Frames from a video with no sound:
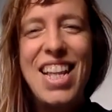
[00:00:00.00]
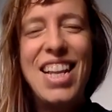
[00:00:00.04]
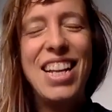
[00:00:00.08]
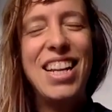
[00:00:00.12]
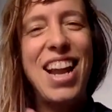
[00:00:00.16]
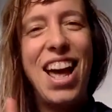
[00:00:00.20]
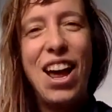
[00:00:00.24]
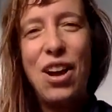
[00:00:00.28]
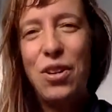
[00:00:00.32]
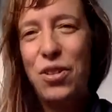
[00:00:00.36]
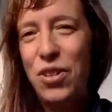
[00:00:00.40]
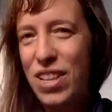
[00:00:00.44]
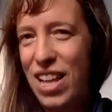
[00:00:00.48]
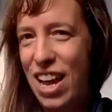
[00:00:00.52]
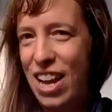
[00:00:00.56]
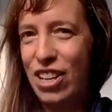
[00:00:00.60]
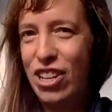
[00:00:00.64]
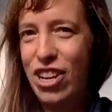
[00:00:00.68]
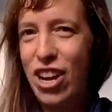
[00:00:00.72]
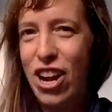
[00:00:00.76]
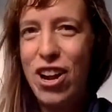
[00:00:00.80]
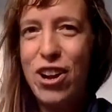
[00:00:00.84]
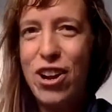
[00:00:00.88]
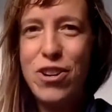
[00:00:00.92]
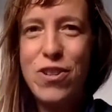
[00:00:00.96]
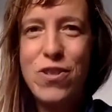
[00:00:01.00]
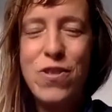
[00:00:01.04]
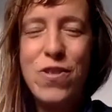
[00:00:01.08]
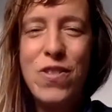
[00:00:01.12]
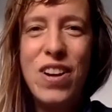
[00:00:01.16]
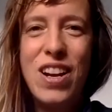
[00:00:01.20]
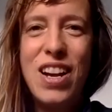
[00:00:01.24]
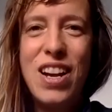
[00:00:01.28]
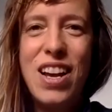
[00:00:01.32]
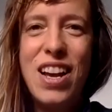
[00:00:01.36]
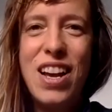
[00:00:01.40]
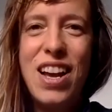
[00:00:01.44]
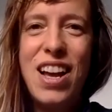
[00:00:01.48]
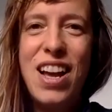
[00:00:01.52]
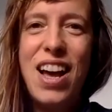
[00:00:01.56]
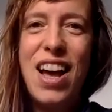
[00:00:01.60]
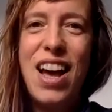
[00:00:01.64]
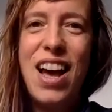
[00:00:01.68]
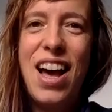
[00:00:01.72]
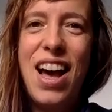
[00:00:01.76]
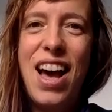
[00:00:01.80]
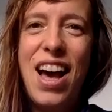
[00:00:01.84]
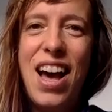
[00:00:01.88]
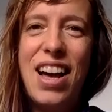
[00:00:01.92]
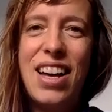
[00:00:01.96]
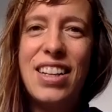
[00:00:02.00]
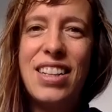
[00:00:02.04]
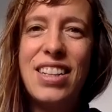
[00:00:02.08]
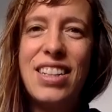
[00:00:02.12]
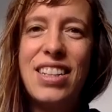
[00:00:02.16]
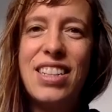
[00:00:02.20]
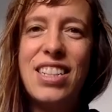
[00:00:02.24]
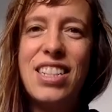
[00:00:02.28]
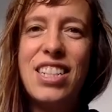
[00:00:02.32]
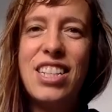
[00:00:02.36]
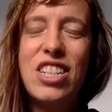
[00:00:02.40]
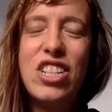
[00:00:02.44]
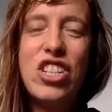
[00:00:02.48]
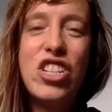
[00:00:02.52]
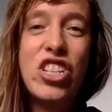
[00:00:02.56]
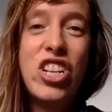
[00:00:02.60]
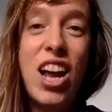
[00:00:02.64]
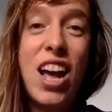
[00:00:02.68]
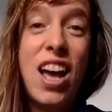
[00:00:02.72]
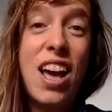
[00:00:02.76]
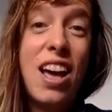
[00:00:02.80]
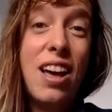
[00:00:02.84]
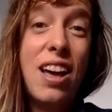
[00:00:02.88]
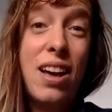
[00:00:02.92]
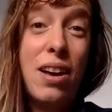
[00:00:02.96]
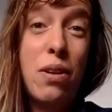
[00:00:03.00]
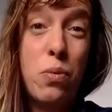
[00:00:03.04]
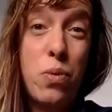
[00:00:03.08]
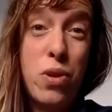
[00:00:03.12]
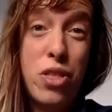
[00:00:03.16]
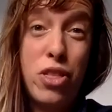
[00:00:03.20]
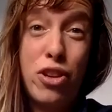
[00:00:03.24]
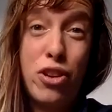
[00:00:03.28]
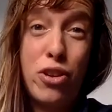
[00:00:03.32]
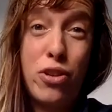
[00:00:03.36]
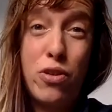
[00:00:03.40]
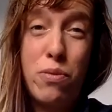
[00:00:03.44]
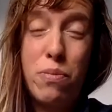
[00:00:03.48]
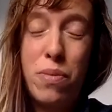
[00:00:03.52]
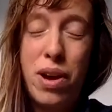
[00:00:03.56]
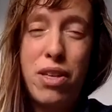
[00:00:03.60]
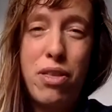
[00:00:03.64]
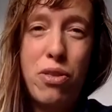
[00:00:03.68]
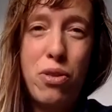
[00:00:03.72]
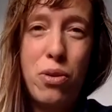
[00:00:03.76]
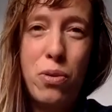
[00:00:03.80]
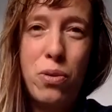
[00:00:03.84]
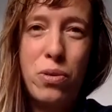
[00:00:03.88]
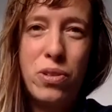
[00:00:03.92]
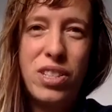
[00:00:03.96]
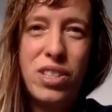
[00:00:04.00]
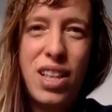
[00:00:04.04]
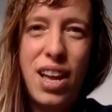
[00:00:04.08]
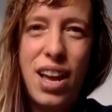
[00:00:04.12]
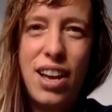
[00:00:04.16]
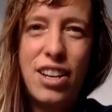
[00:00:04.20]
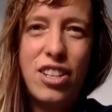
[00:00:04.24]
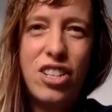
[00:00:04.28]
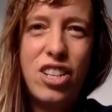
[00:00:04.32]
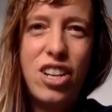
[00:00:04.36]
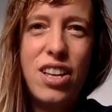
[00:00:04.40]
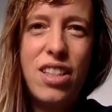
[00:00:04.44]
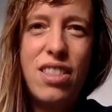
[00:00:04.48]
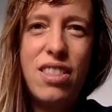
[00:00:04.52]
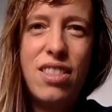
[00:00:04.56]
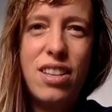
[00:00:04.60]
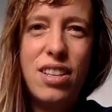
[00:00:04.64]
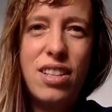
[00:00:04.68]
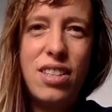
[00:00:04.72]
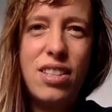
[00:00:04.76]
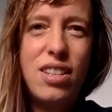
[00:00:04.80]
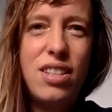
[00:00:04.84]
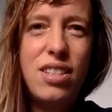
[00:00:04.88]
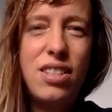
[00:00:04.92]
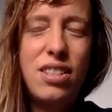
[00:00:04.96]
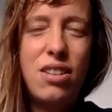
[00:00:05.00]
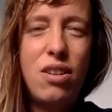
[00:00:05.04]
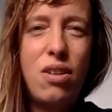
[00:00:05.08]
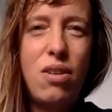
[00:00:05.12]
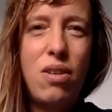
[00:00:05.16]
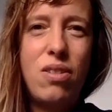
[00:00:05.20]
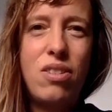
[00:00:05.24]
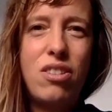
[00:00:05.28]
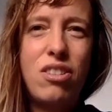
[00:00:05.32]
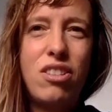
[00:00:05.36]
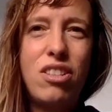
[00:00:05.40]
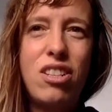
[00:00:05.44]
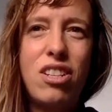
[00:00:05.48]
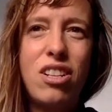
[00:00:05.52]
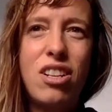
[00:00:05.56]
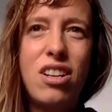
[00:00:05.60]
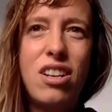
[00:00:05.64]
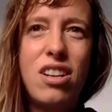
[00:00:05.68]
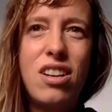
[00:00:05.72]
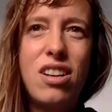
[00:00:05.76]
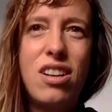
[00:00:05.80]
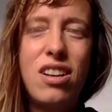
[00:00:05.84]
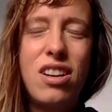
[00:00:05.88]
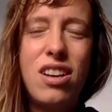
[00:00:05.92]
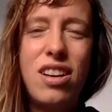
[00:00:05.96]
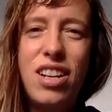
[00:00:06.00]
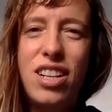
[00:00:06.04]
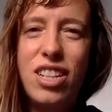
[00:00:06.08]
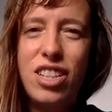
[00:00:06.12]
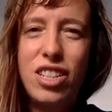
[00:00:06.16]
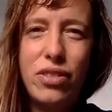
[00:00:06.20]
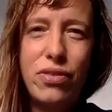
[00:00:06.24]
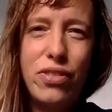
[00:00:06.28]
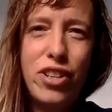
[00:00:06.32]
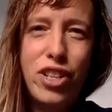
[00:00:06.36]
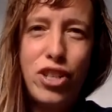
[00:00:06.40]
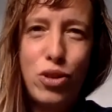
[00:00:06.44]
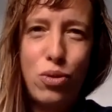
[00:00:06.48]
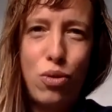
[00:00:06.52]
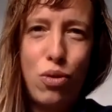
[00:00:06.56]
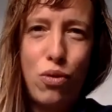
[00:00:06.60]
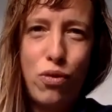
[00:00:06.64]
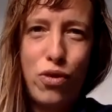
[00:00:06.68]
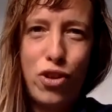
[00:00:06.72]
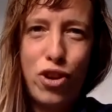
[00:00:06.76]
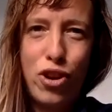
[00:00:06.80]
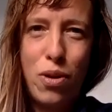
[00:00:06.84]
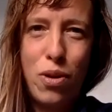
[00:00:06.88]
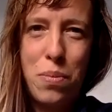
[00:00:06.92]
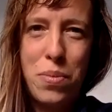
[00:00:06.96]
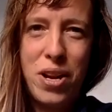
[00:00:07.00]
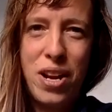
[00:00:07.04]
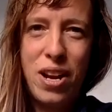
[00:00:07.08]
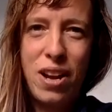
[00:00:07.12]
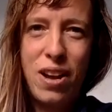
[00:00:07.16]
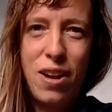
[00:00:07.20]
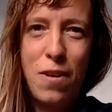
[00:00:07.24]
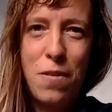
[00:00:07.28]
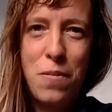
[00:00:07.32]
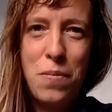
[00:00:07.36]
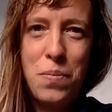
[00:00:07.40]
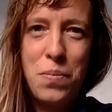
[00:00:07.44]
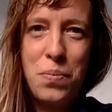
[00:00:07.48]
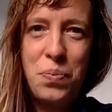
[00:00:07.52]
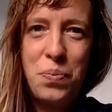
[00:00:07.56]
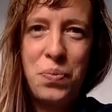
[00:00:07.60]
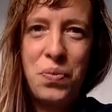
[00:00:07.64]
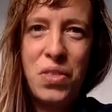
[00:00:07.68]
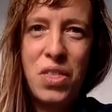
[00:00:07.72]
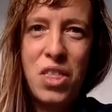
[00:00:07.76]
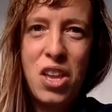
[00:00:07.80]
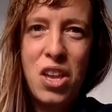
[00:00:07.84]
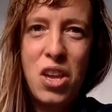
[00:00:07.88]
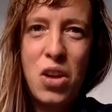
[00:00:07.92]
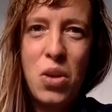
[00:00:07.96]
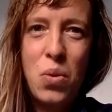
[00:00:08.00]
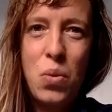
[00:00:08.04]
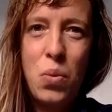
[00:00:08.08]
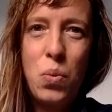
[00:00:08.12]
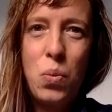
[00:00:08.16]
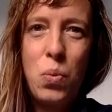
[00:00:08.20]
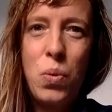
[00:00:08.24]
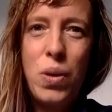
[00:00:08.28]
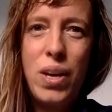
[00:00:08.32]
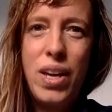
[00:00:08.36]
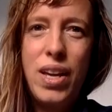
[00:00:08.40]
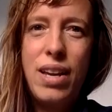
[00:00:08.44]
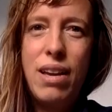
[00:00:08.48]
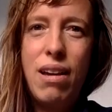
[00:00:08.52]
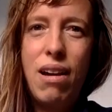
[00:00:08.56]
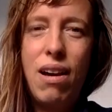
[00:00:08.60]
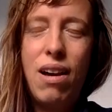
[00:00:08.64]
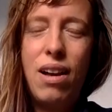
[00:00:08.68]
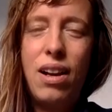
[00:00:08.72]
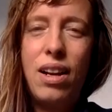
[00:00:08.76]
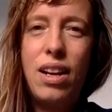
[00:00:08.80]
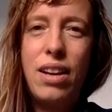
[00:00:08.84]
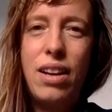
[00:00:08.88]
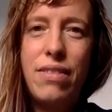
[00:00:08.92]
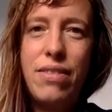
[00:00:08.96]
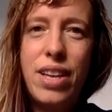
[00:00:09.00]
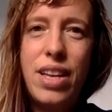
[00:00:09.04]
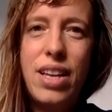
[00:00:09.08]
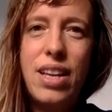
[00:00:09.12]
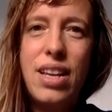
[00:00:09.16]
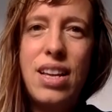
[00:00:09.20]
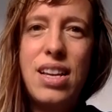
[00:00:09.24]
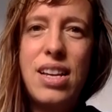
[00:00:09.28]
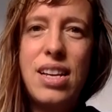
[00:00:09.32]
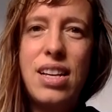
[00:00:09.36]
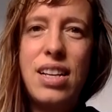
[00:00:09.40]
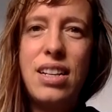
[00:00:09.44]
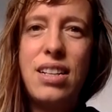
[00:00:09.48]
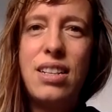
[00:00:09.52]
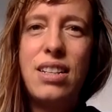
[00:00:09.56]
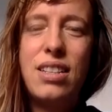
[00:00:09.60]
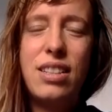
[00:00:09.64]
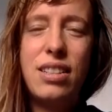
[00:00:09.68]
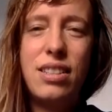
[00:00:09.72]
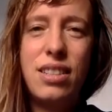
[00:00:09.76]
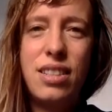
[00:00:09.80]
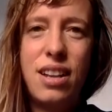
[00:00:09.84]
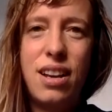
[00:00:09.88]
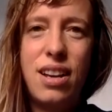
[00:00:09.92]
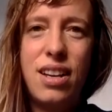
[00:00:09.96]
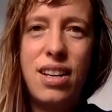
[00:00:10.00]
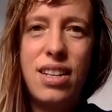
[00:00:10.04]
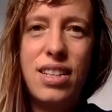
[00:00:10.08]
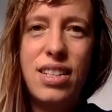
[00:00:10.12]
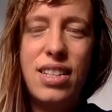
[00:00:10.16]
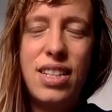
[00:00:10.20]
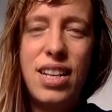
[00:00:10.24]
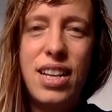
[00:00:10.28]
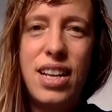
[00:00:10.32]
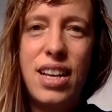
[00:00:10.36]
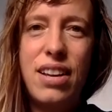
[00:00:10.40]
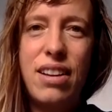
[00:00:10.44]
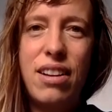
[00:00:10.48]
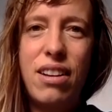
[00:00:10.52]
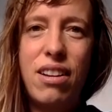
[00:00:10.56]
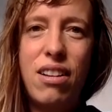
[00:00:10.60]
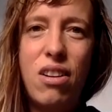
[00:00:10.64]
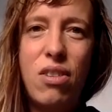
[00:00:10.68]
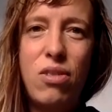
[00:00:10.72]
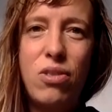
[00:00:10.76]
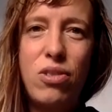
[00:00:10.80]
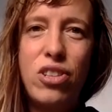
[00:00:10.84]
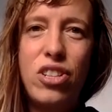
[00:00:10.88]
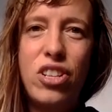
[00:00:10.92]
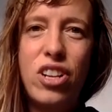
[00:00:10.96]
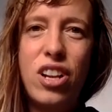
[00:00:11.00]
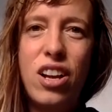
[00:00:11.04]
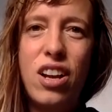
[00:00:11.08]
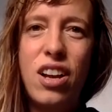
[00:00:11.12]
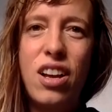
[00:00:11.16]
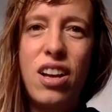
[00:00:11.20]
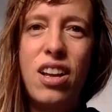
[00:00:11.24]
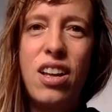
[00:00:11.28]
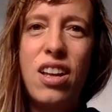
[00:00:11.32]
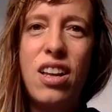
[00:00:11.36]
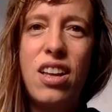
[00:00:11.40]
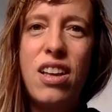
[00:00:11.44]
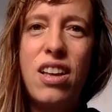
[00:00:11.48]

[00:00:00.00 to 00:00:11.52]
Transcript: let all that go and share with you my thoughts that actually this is not an individual phenomena. We are living in a society, in a culture